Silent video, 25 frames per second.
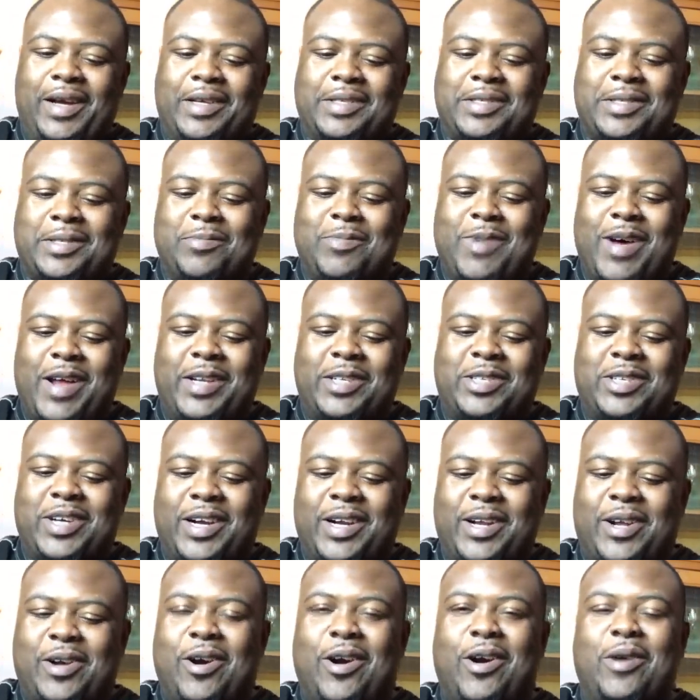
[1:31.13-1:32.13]
Somebody
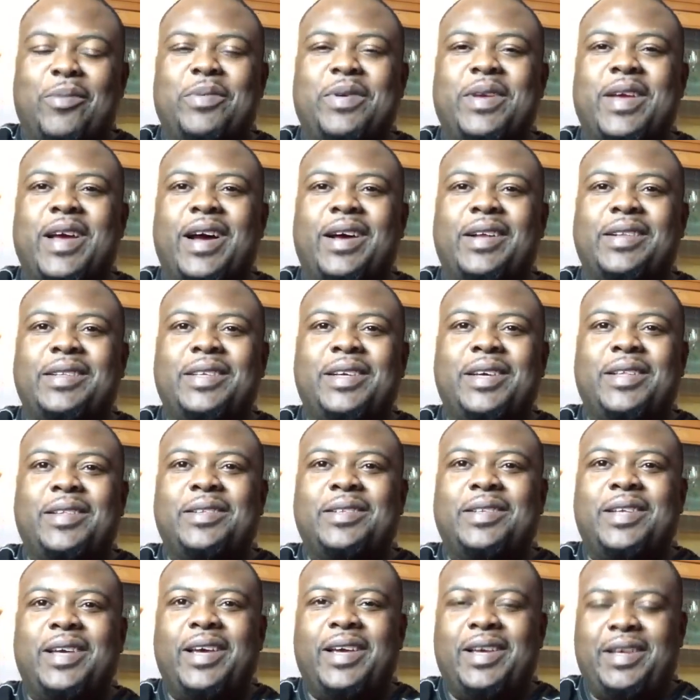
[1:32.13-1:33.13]
tried to call me out the
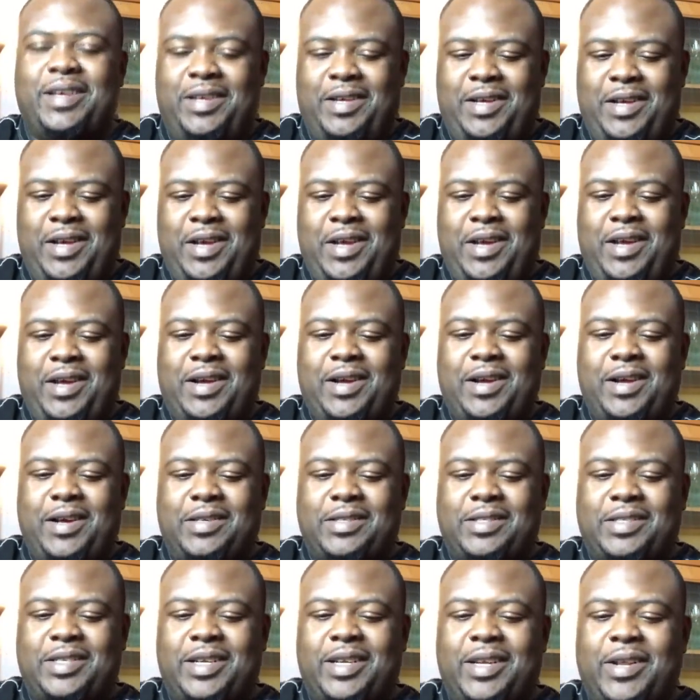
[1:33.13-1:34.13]
other day,
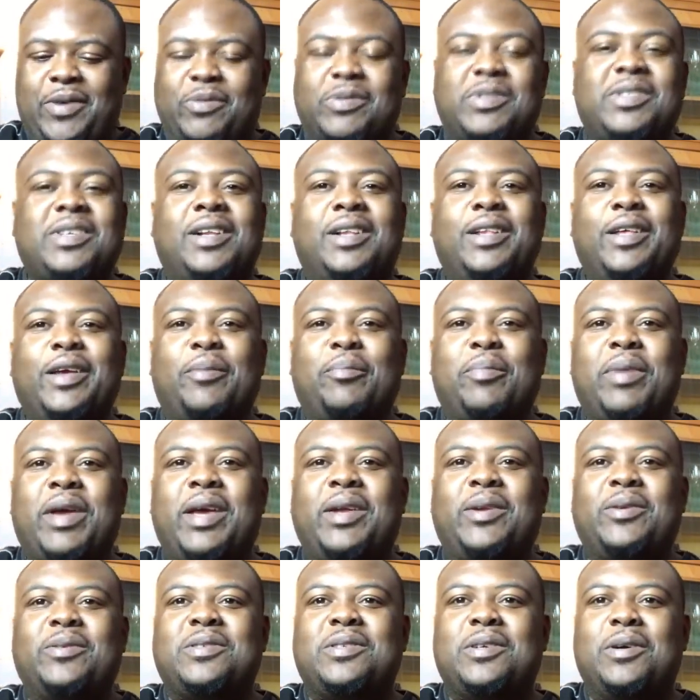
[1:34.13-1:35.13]
saying it was
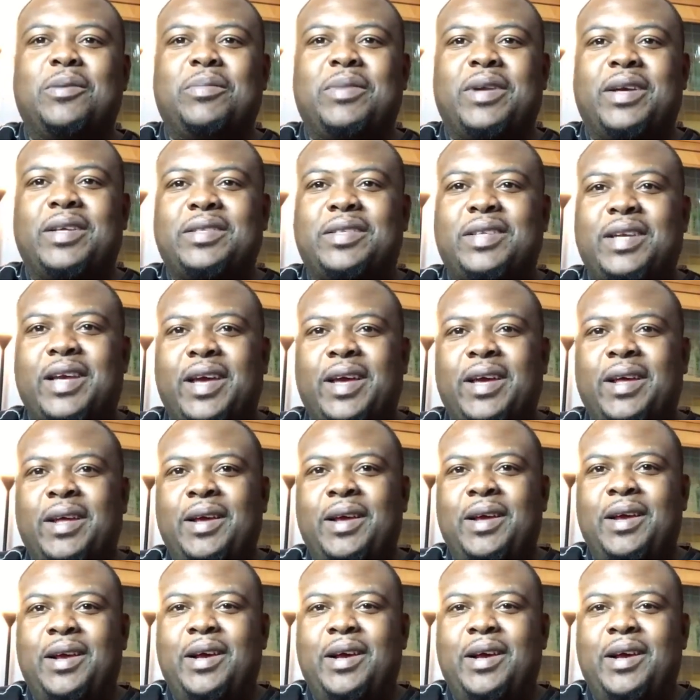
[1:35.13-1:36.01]
clickbait or something like that.